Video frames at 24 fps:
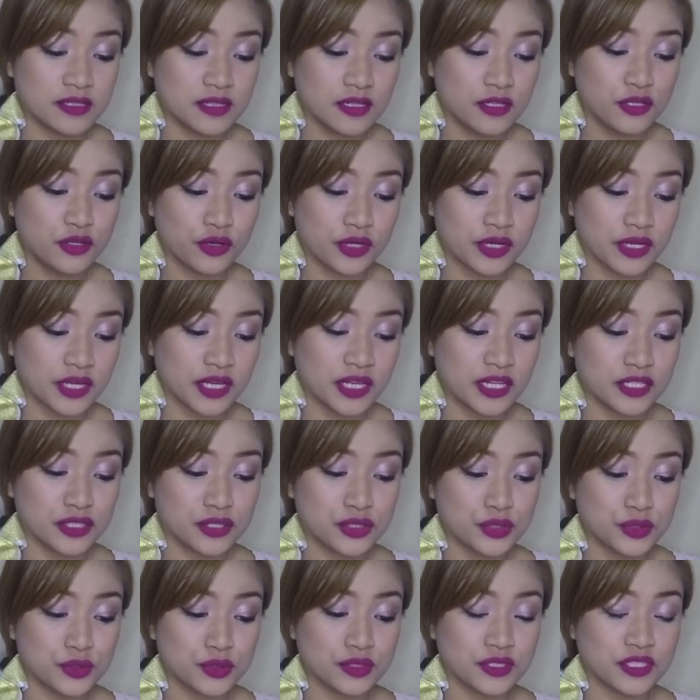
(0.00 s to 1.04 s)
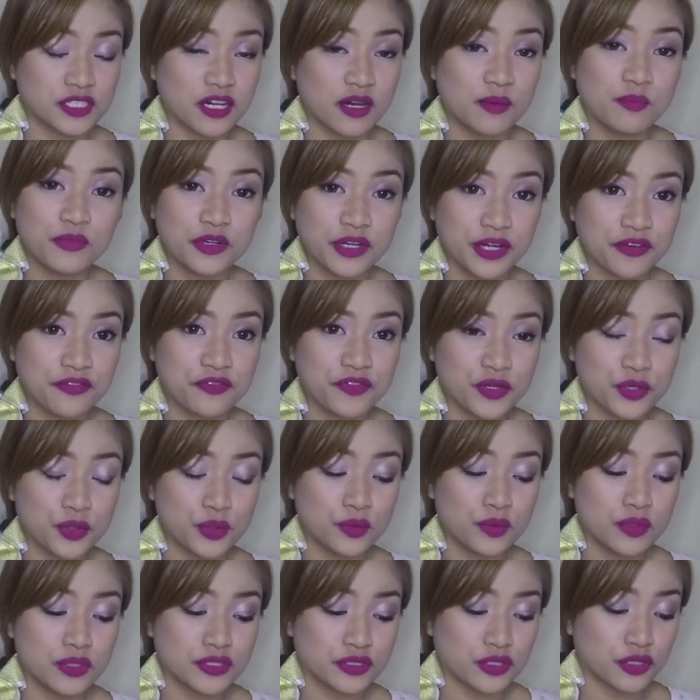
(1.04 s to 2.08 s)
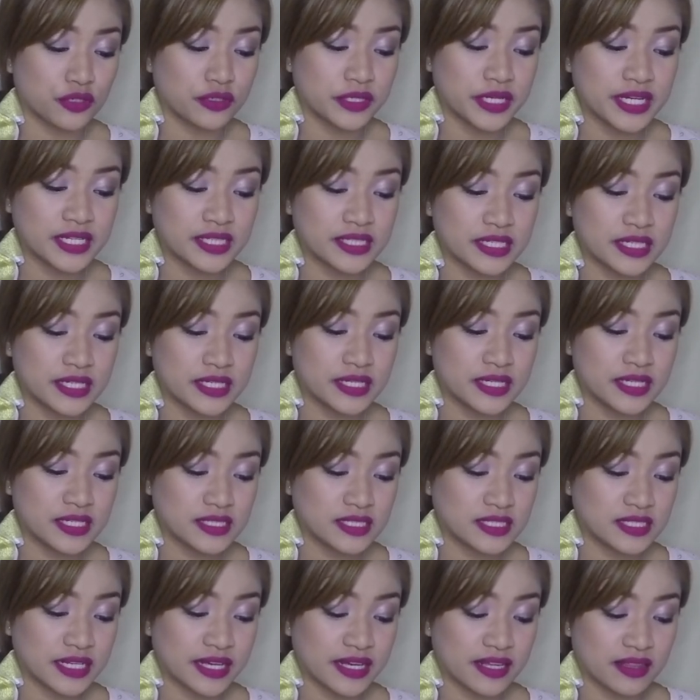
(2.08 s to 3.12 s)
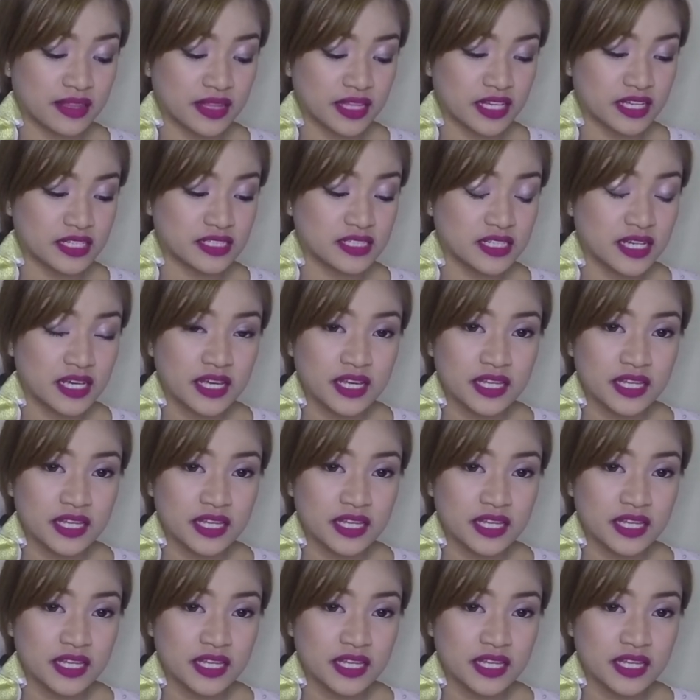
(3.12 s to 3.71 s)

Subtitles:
look into some reviews or ratings like this.